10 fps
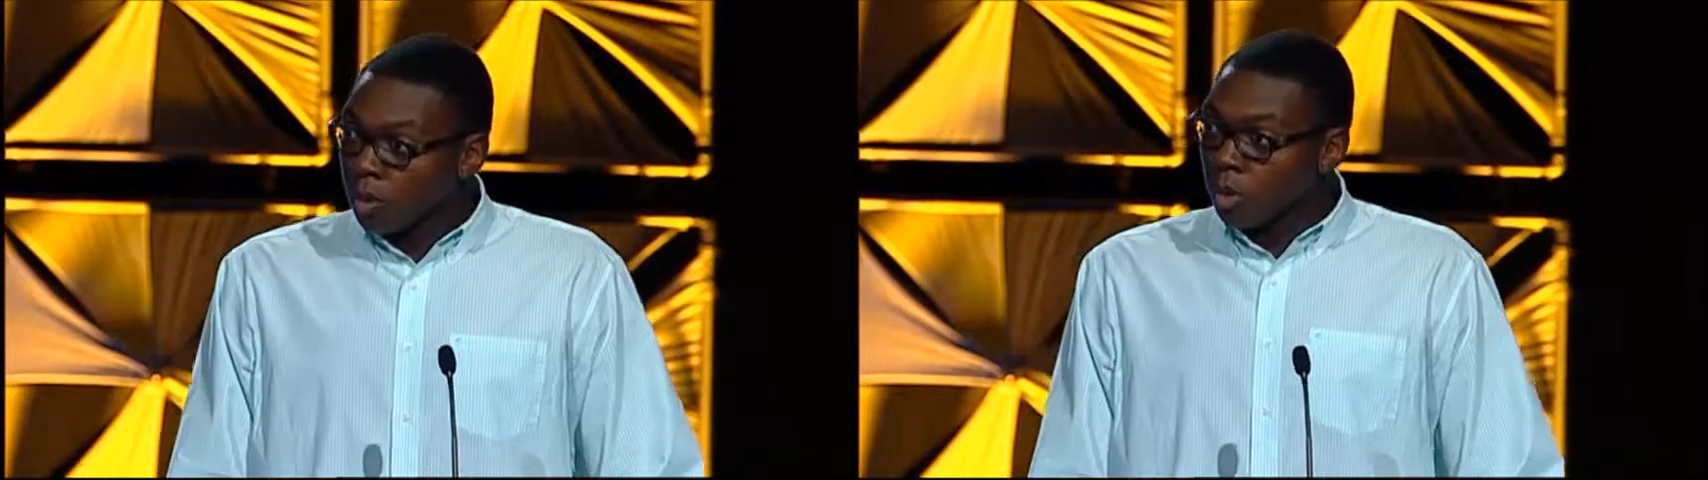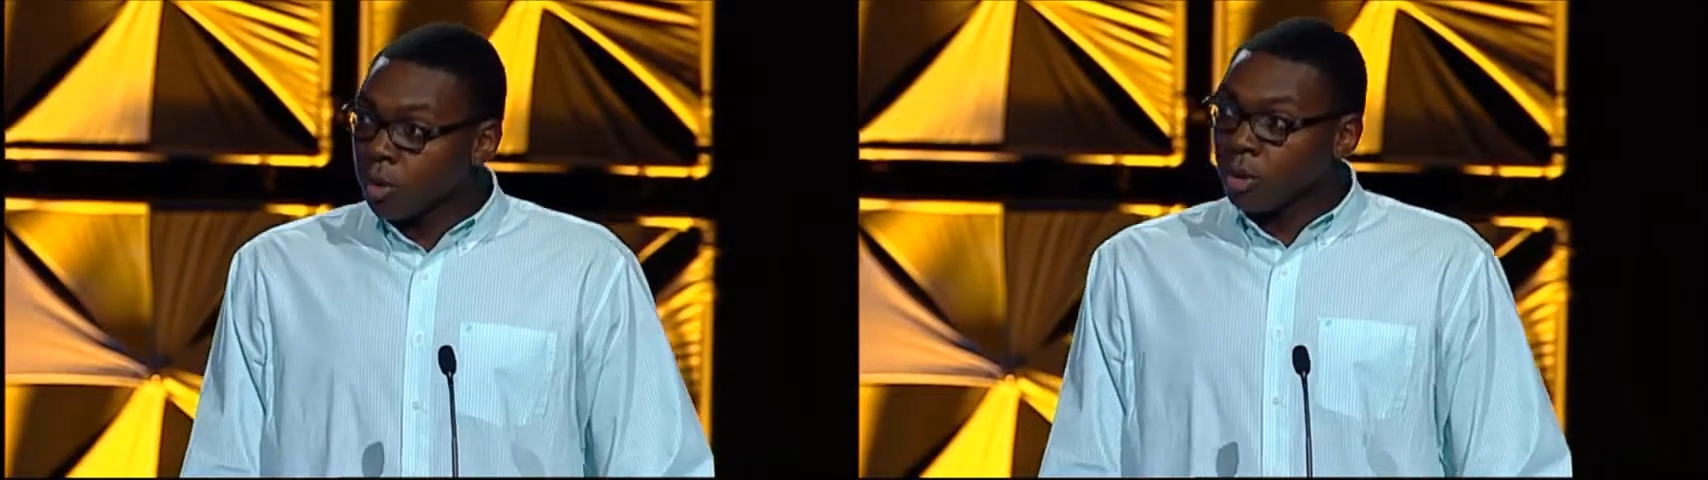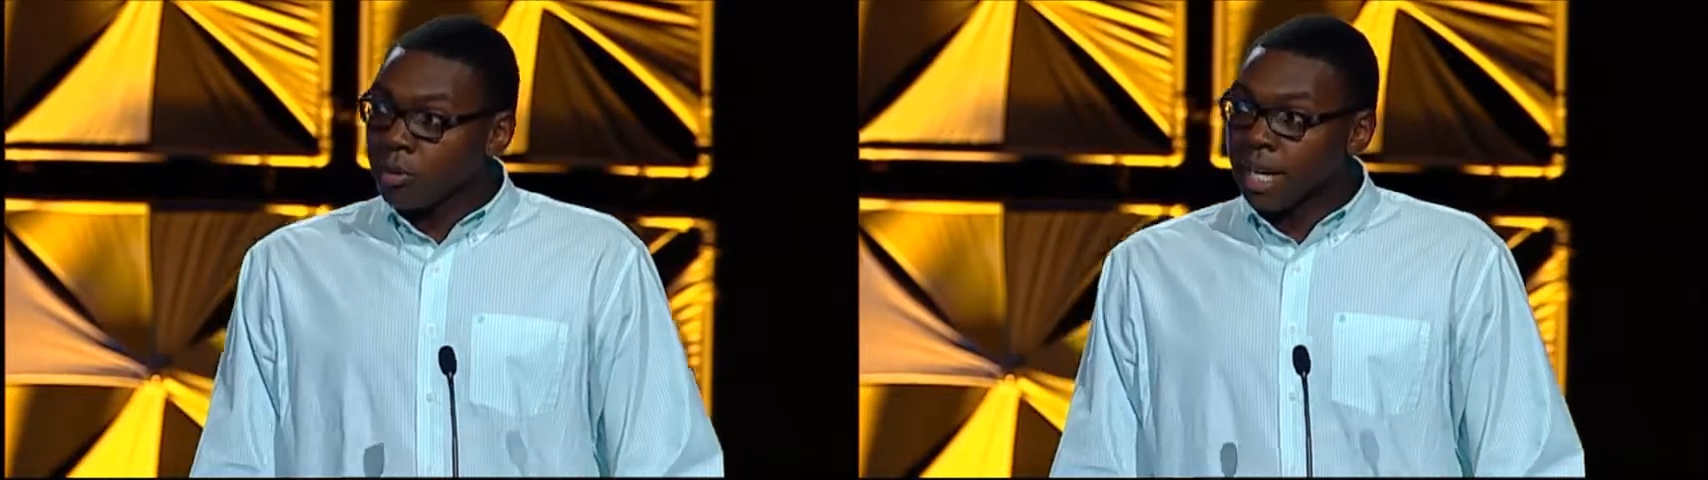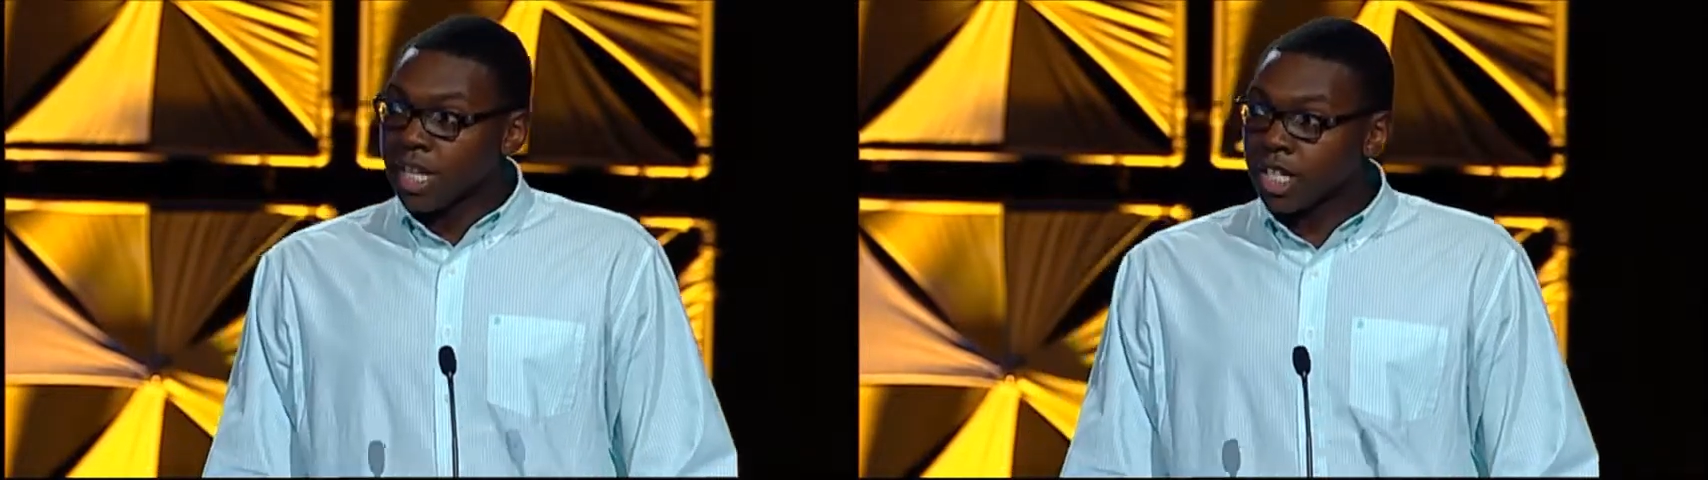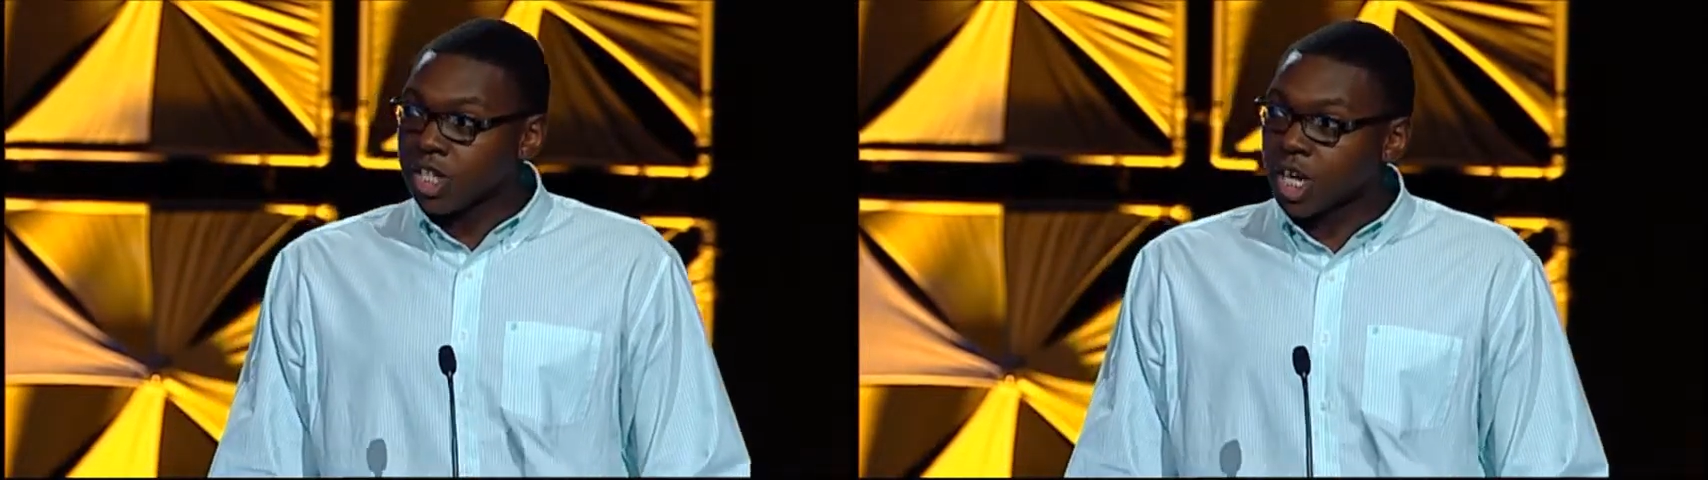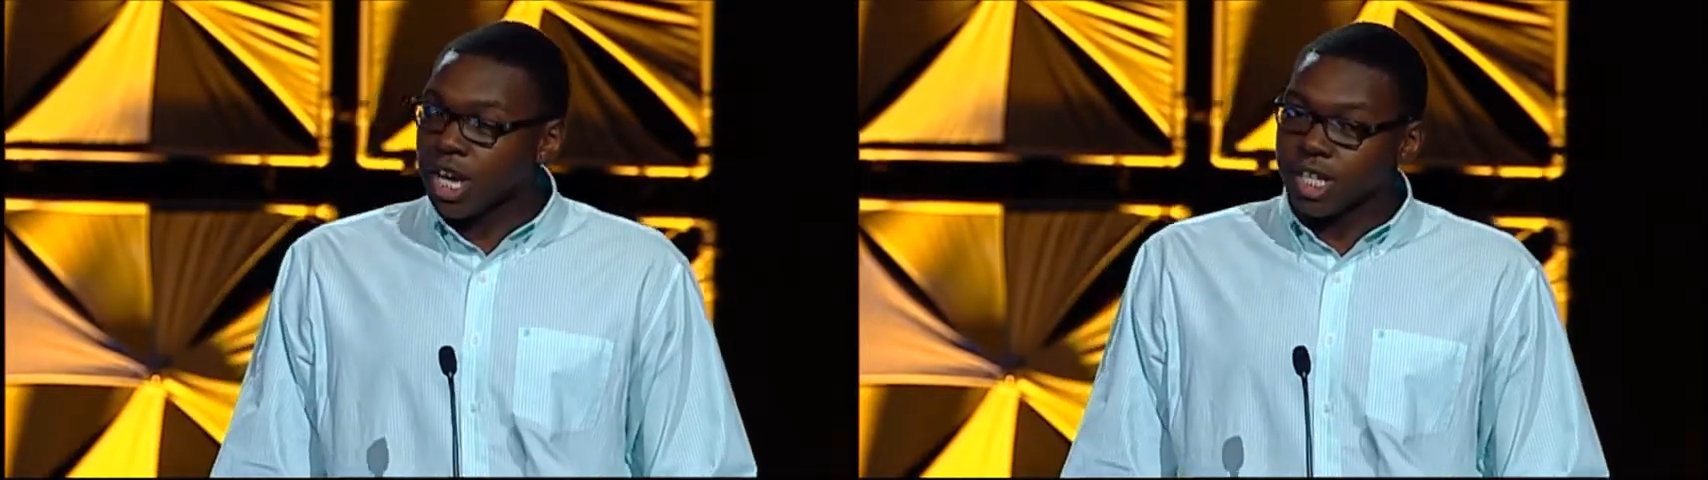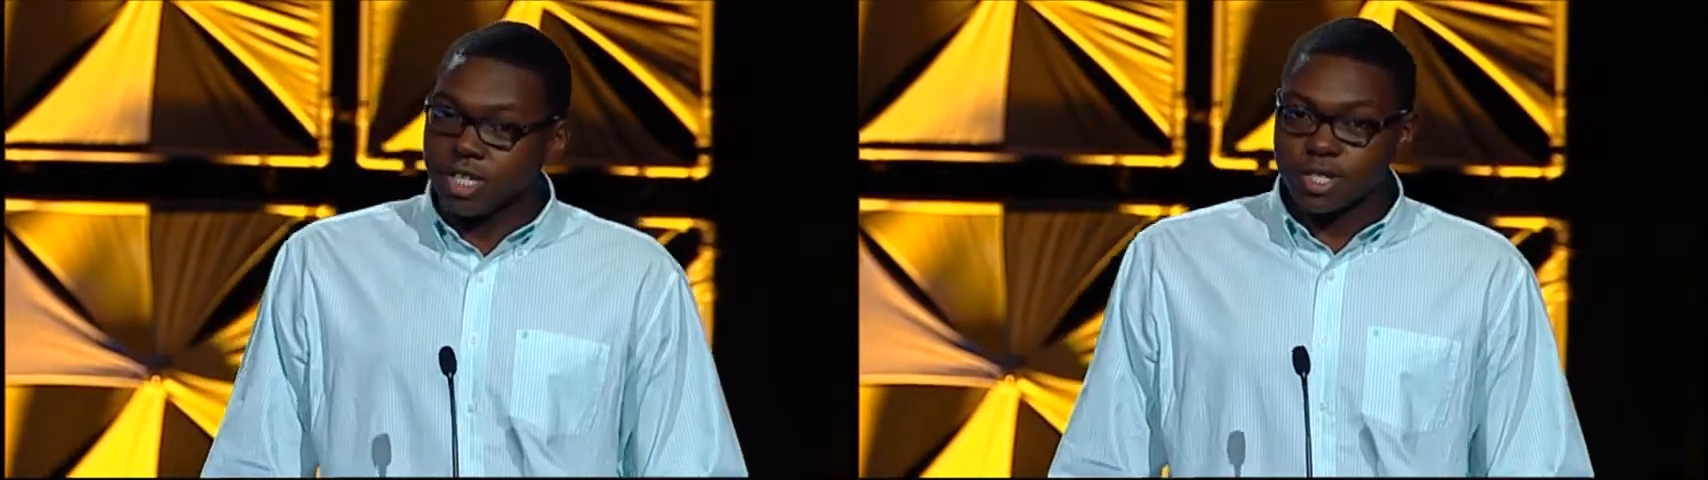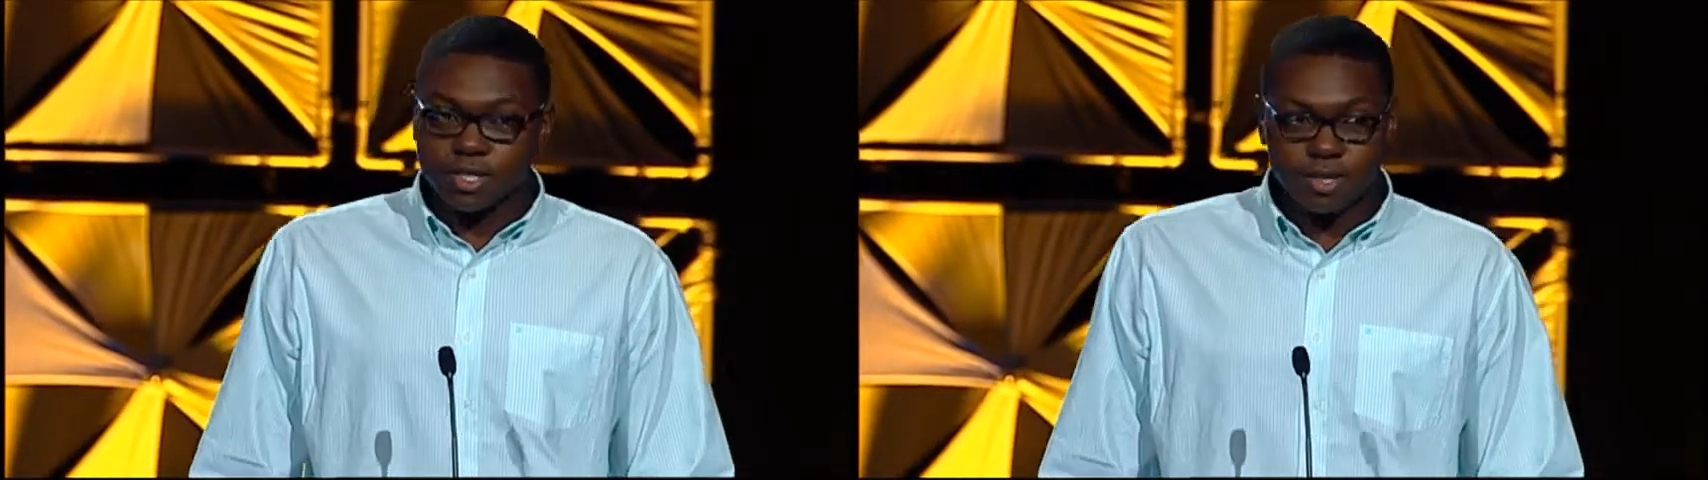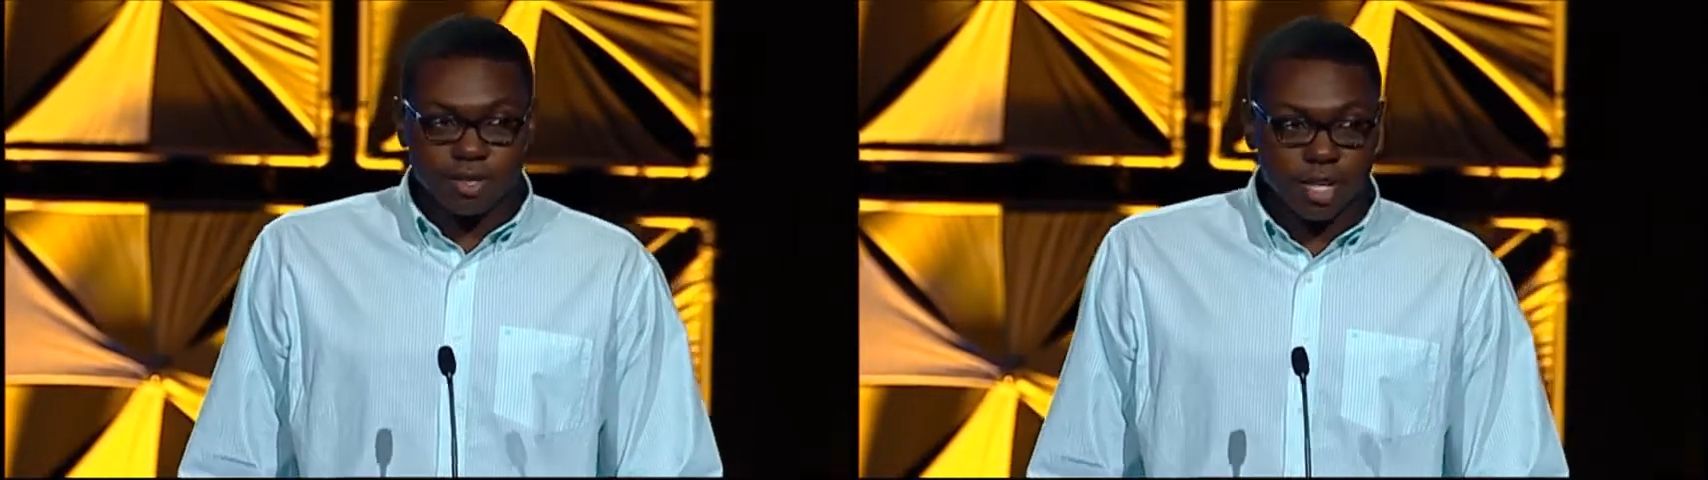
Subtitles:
We were being the changes